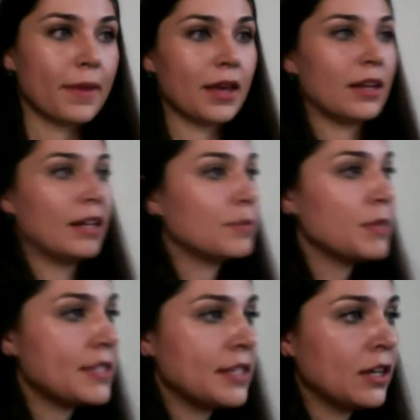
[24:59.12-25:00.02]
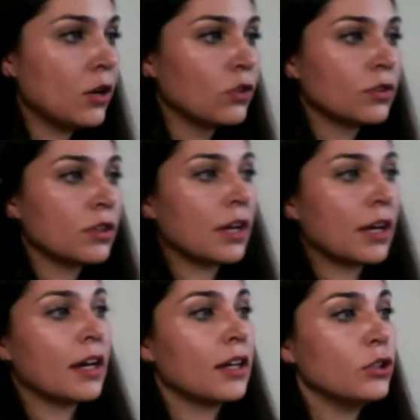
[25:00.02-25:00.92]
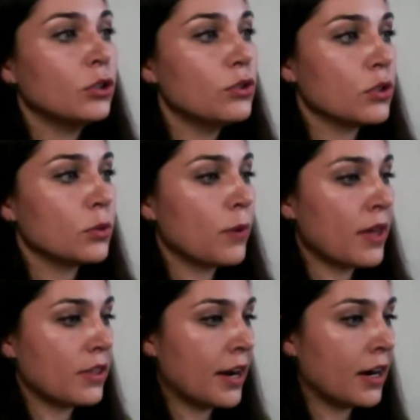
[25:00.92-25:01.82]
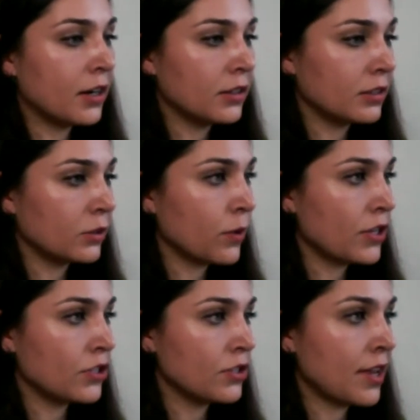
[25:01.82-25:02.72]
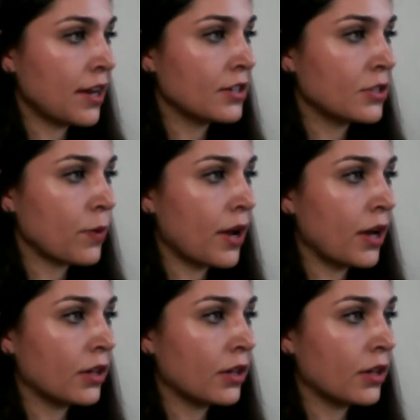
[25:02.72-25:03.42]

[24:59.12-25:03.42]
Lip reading: let me see on YouTube whether there are questions there as well.